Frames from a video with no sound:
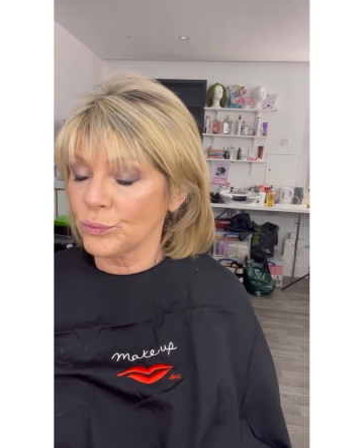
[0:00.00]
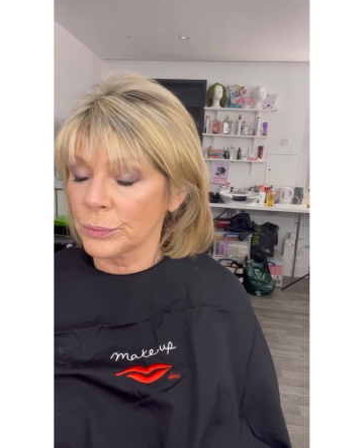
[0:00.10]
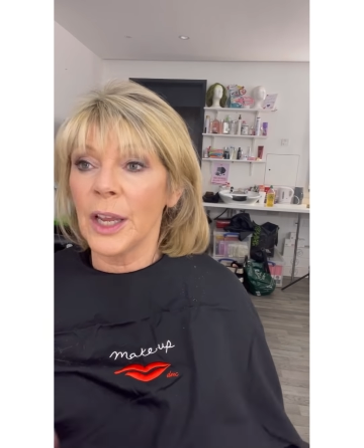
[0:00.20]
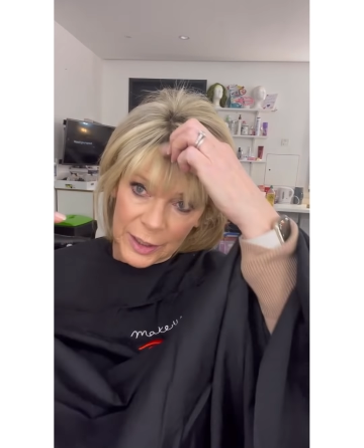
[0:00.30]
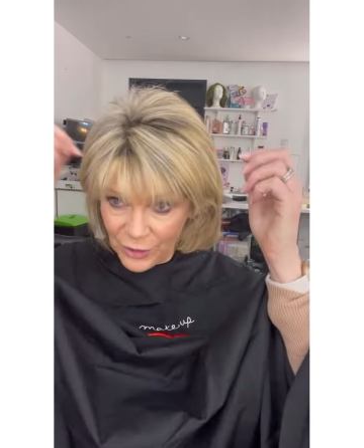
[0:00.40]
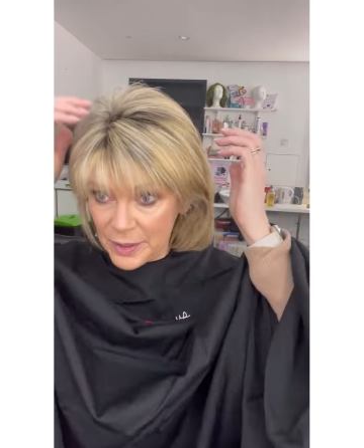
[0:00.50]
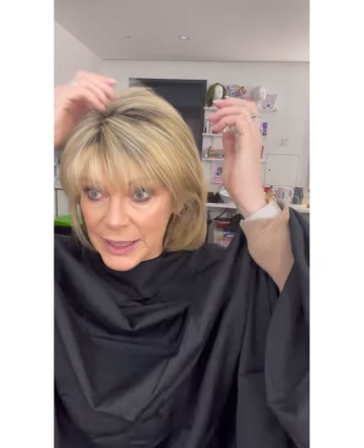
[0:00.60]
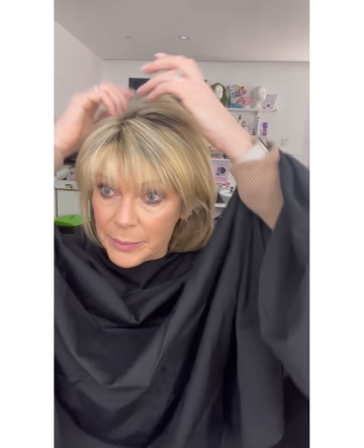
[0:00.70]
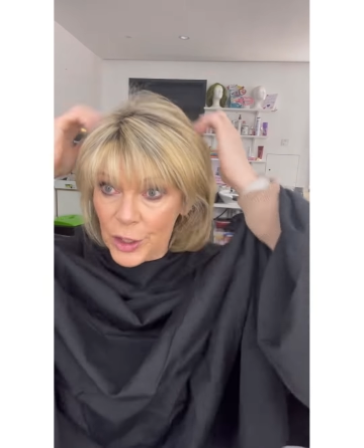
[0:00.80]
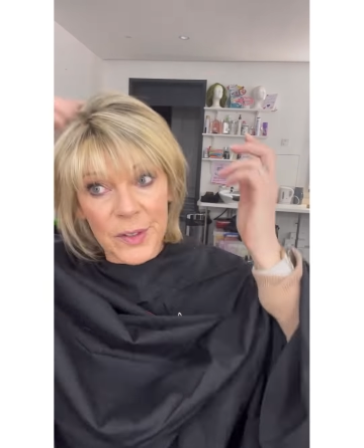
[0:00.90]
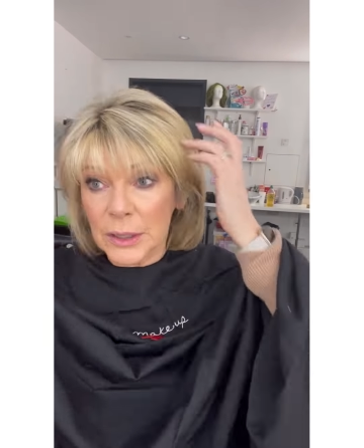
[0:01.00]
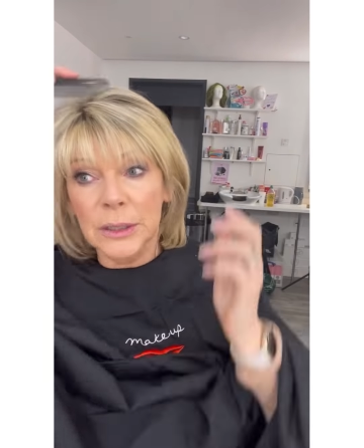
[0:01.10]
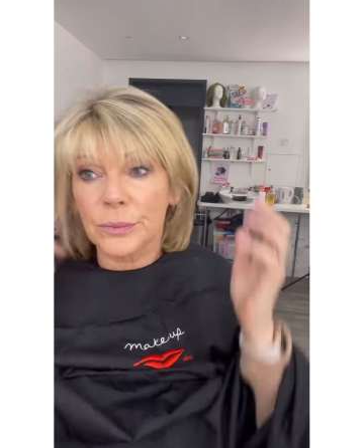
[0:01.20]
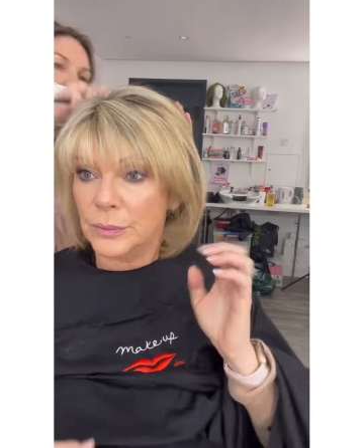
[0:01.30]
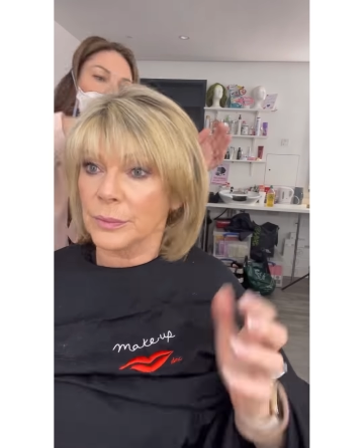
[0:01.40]
got the majority of it done.
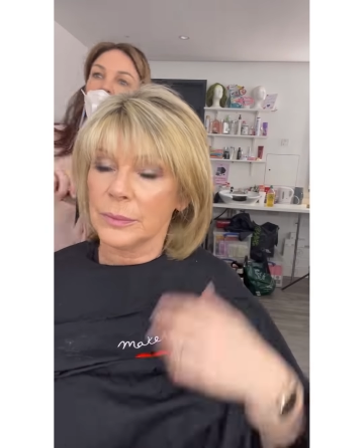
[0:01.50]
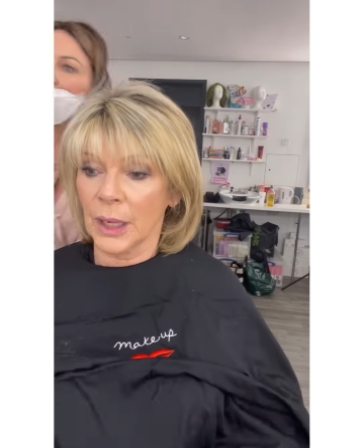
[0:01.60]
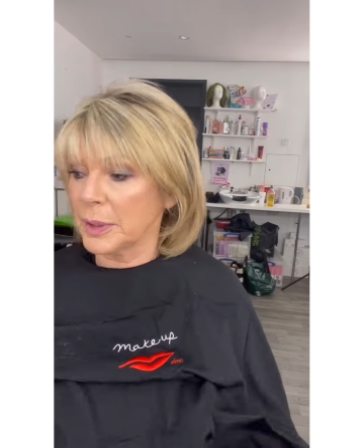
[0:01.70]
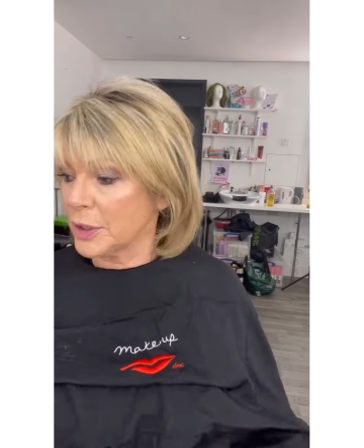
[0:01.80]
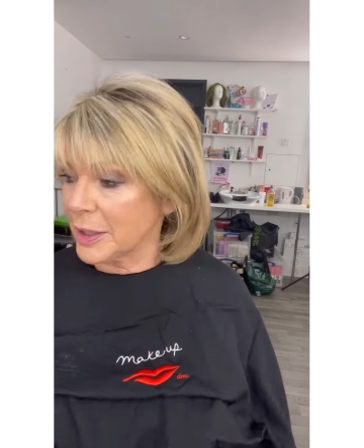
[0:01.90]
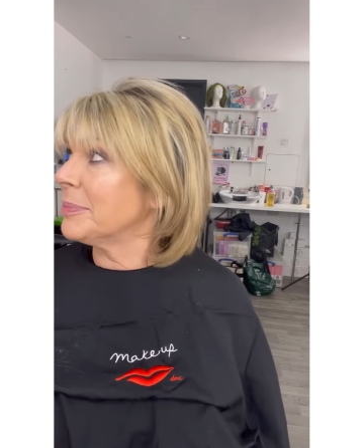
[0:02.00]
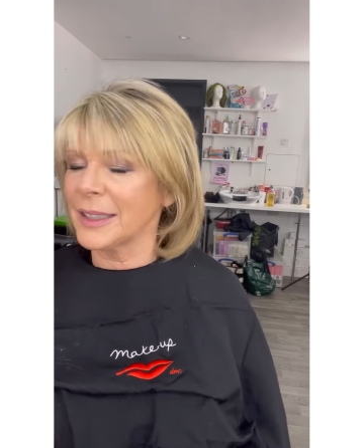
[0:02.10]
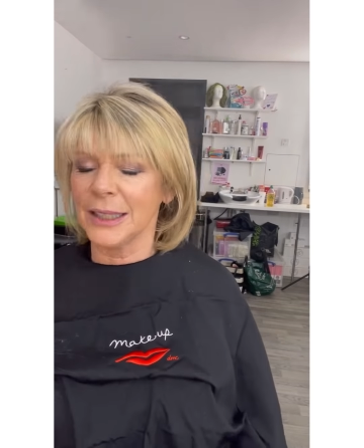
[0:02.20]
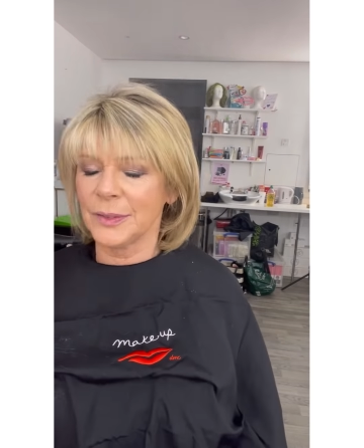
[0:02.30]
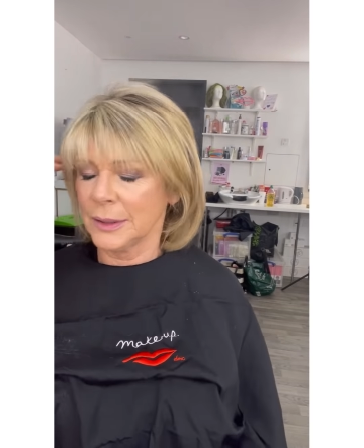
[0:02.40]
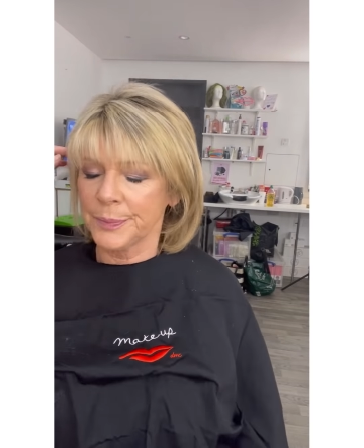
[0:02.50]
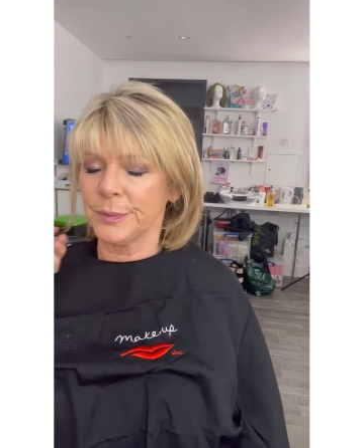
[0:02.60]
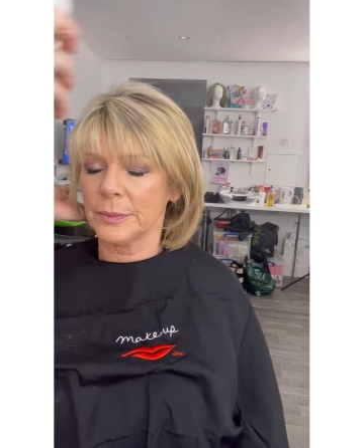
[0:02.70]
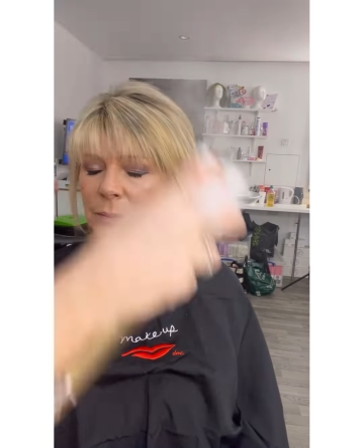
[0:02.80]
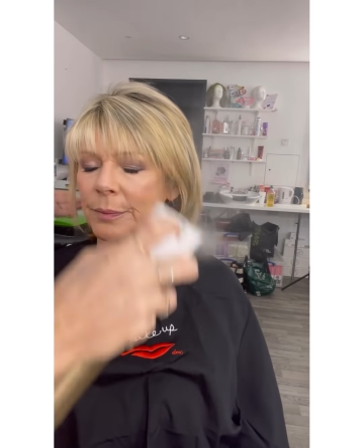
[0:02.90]
Then give it a quick
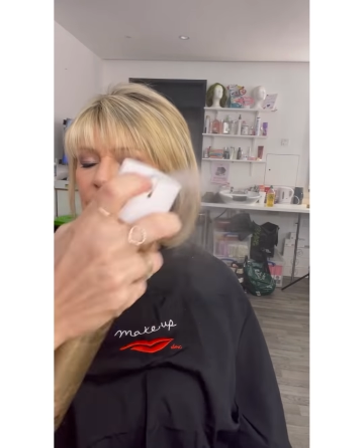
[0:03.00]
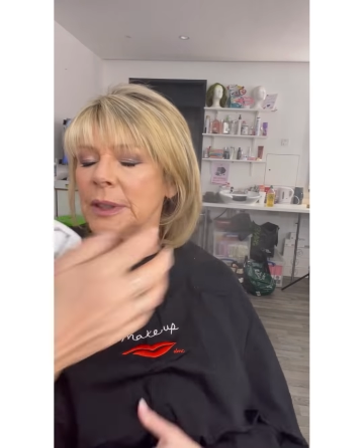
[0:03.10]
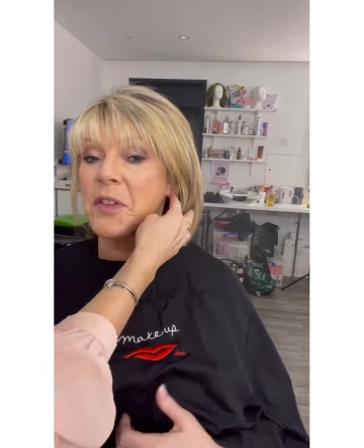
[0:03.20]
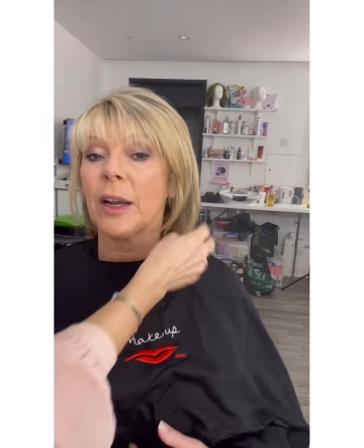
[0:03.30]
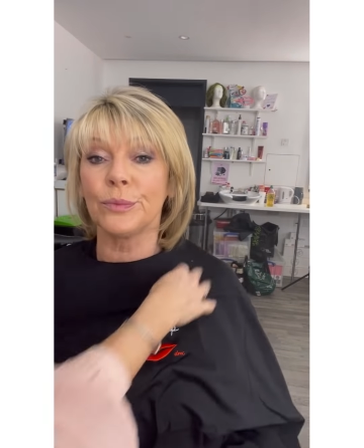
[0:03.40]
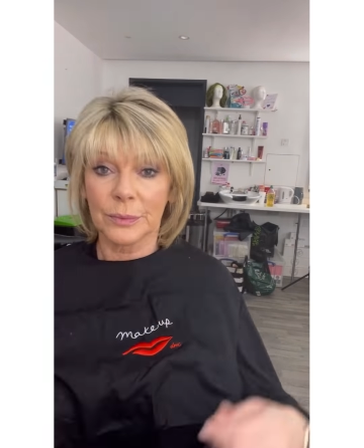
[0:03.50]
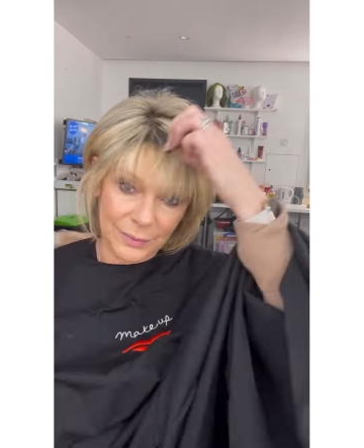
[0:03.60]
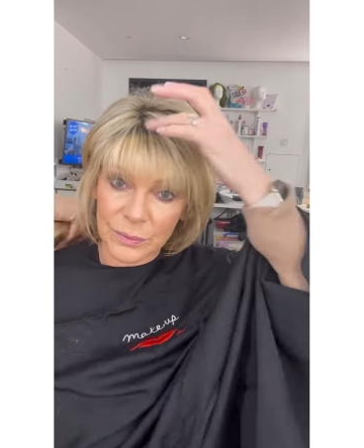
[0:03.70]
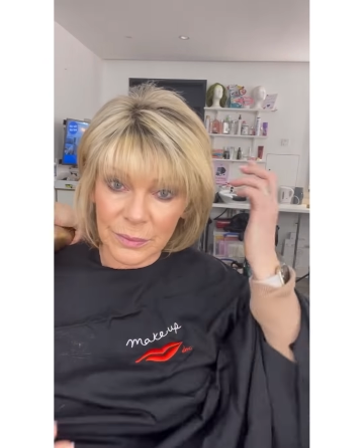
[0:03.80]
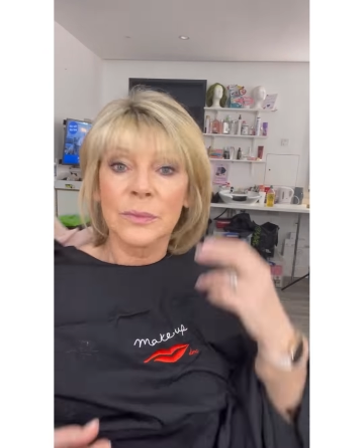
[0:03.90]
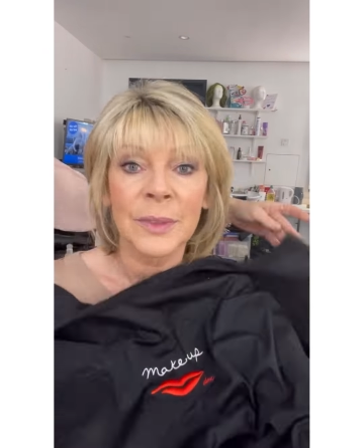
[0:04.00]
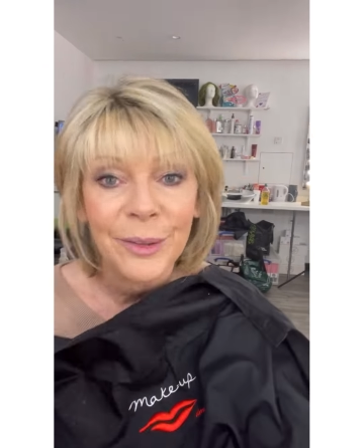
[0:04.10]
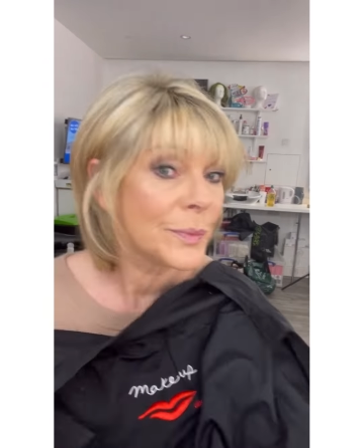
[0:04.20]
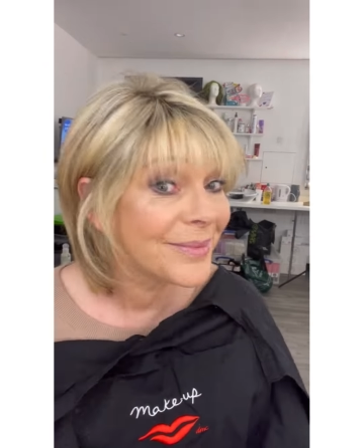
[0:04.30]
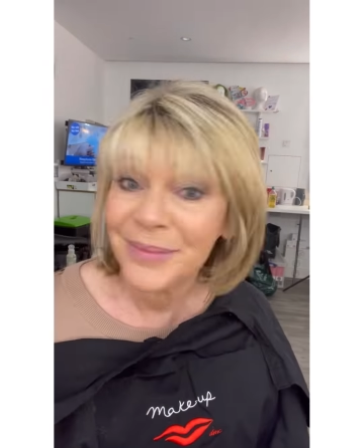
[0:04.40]
spray, and Ruth will add her
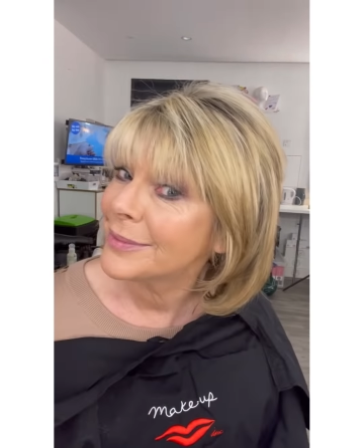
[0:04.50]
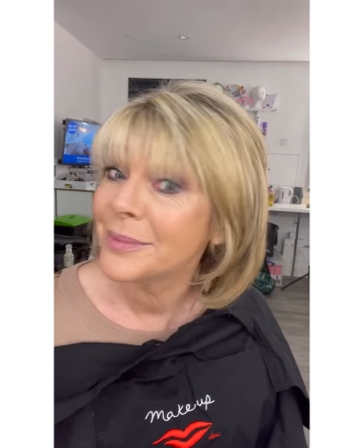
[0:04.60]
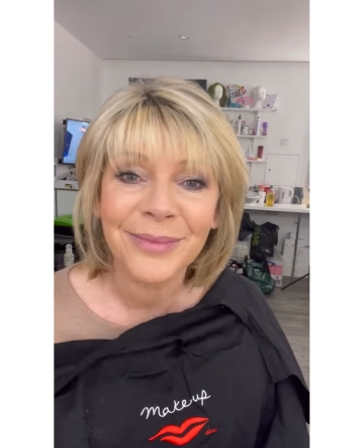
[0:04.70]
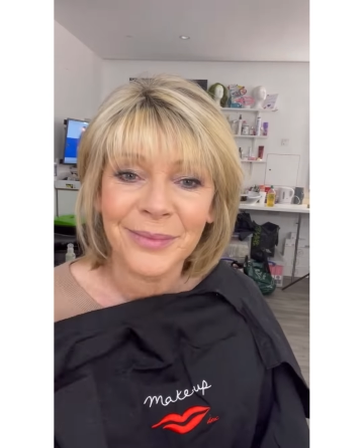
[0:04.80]
lipstick when she gets